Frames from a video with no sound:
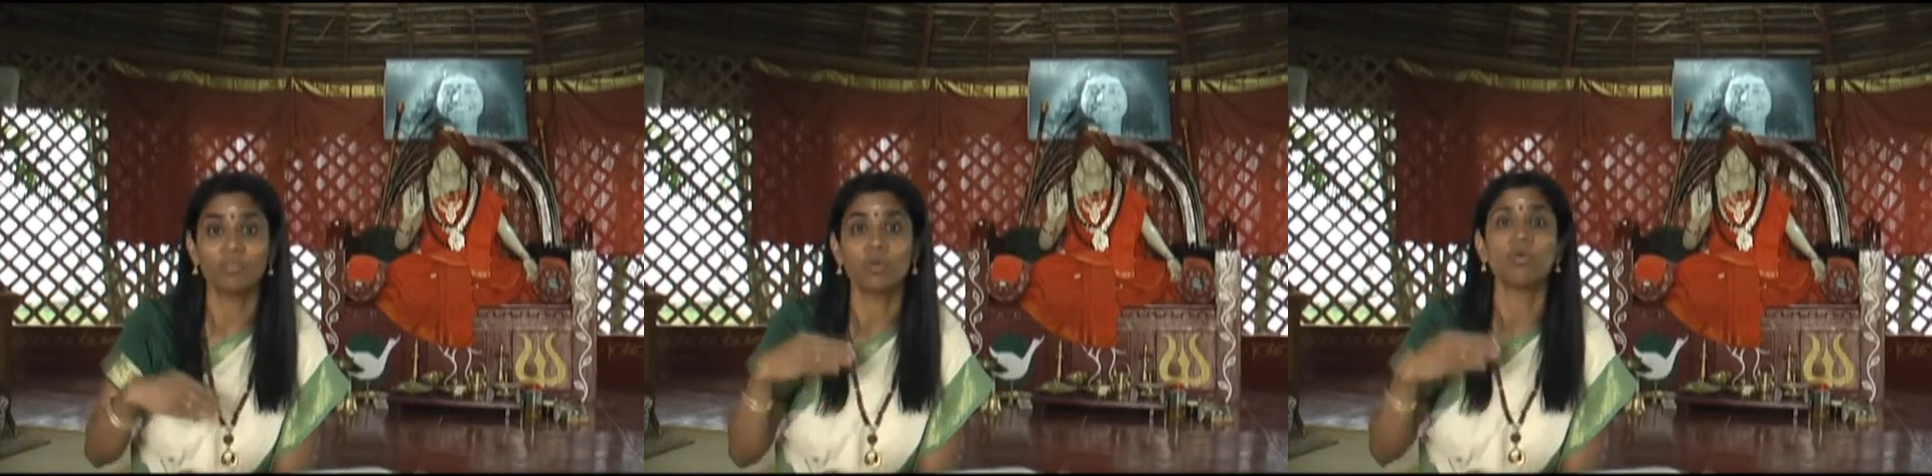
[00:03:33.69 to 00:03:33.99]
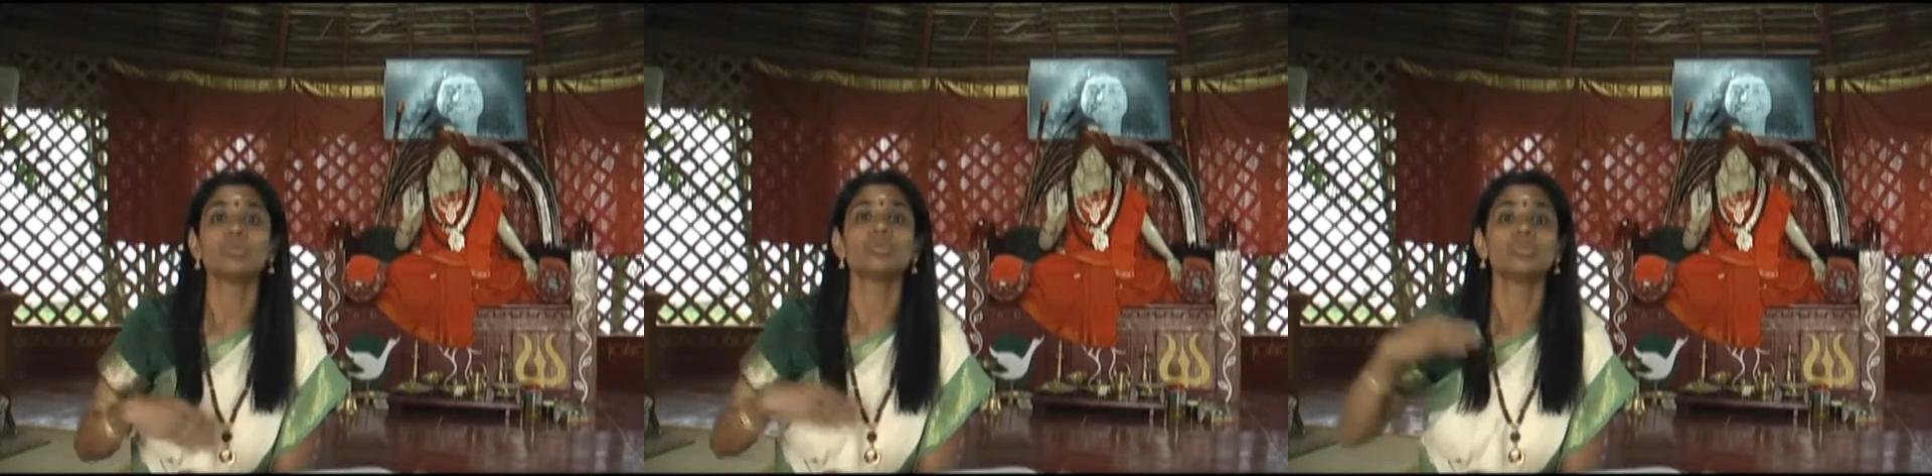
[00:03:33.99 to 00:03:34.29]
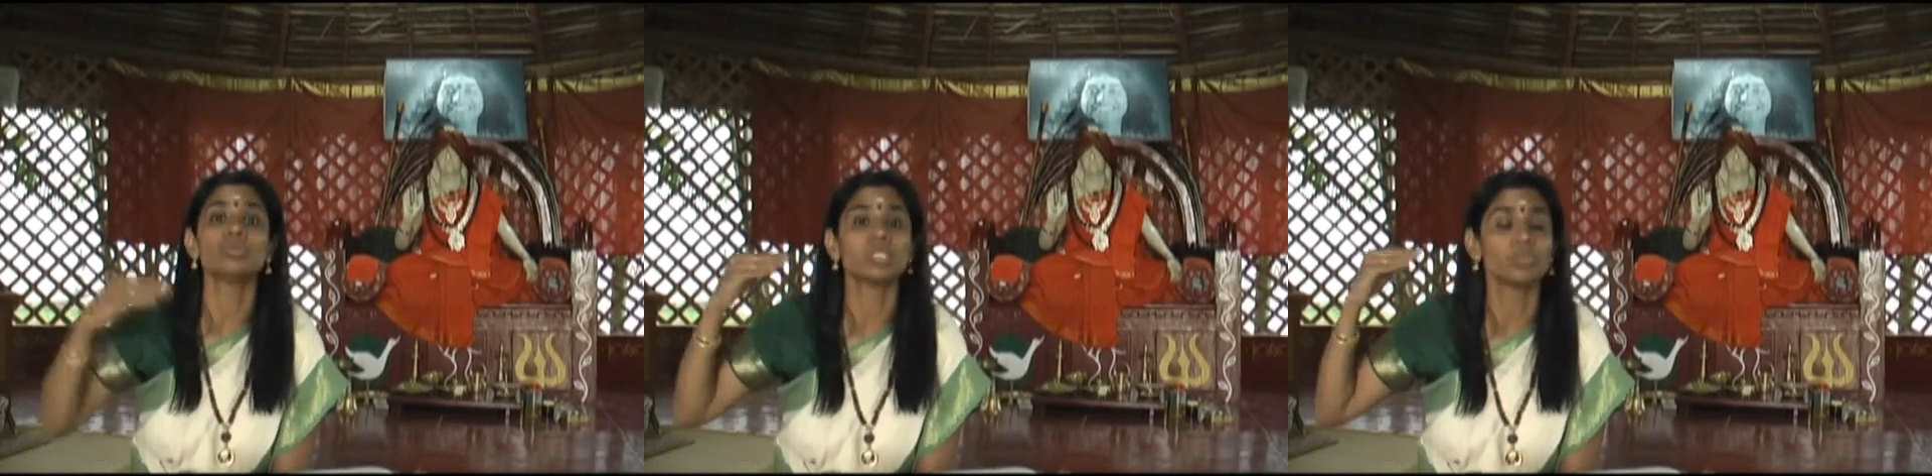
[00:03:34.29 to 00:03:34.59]
goes
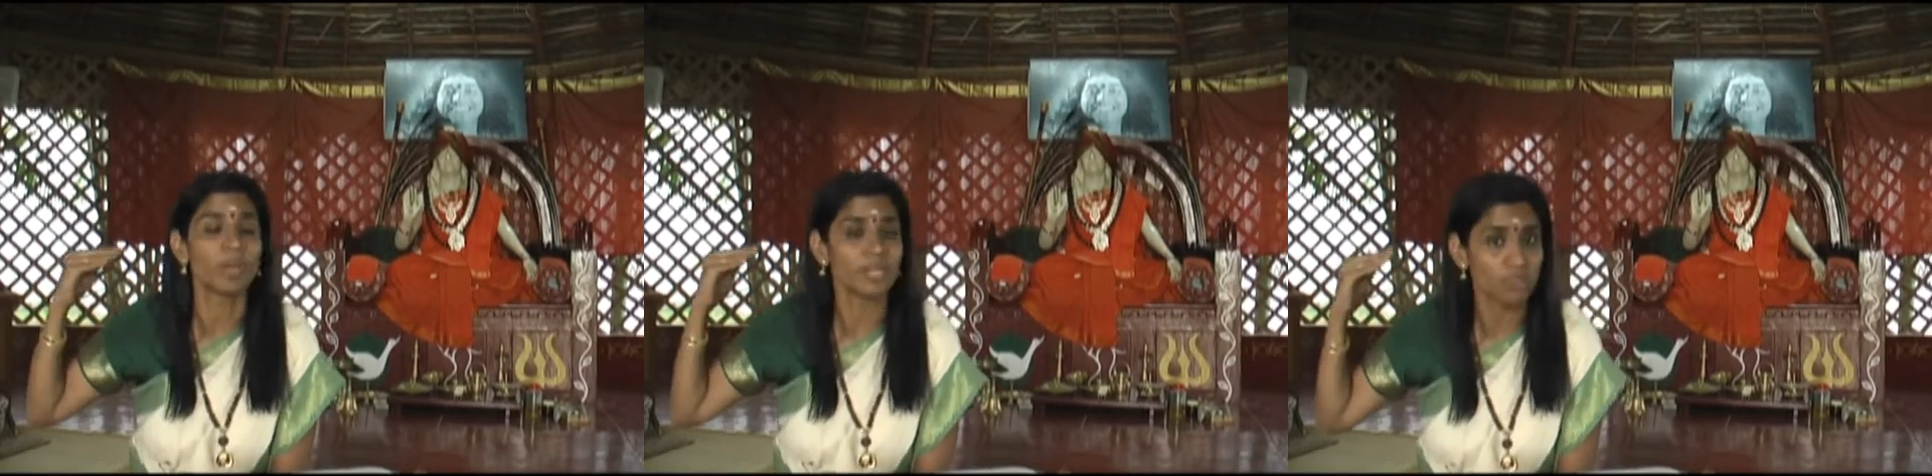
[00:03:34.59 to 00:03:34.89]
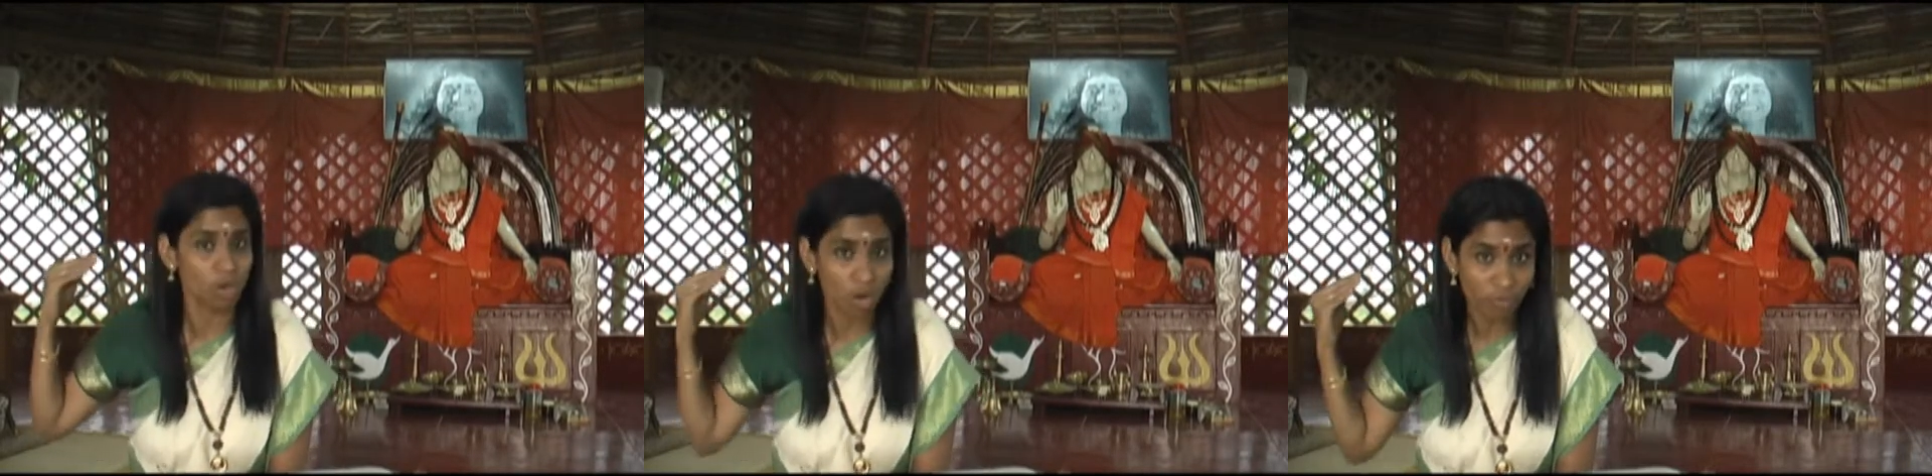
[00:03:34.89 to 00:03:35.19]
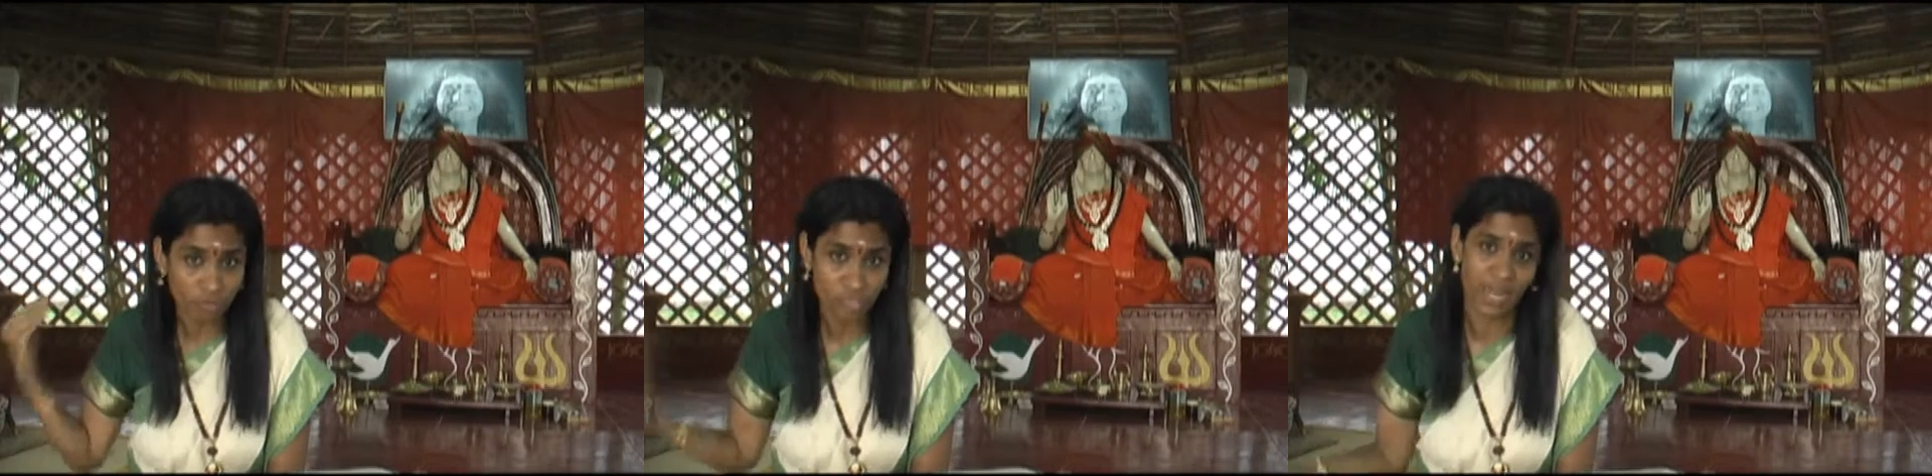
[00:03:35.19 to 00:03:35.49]
into a space
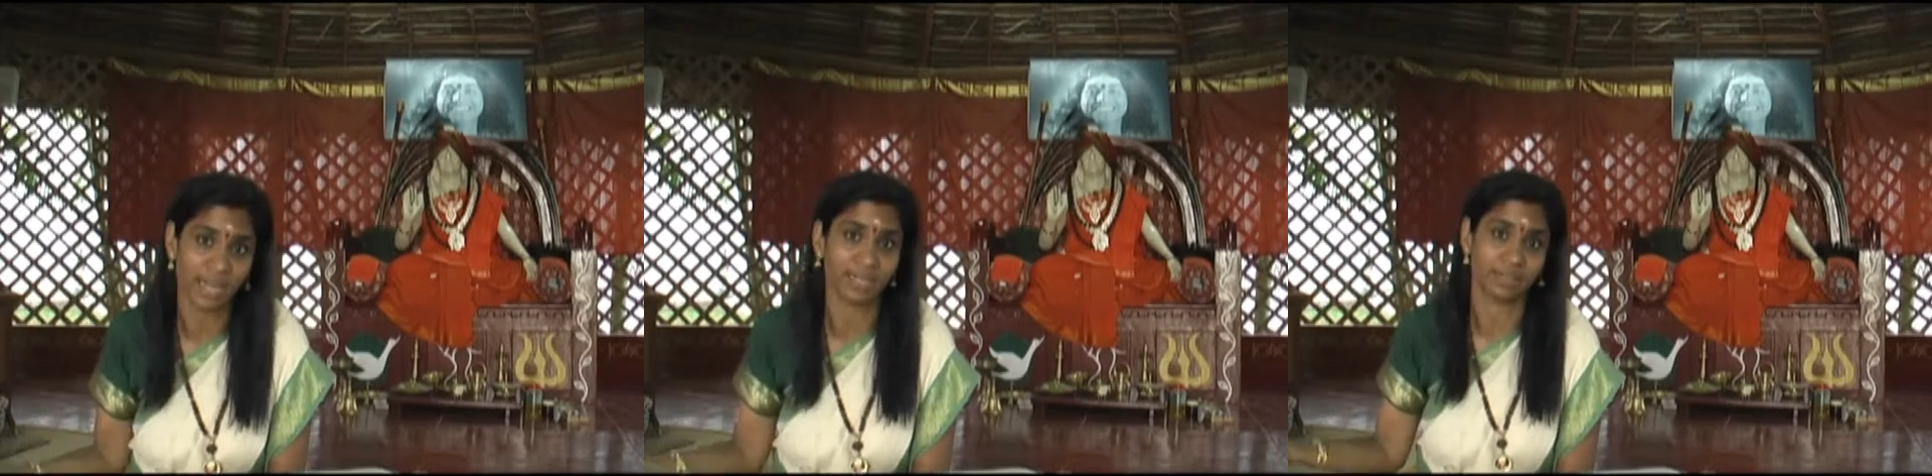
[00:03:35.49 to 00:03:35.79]
of child.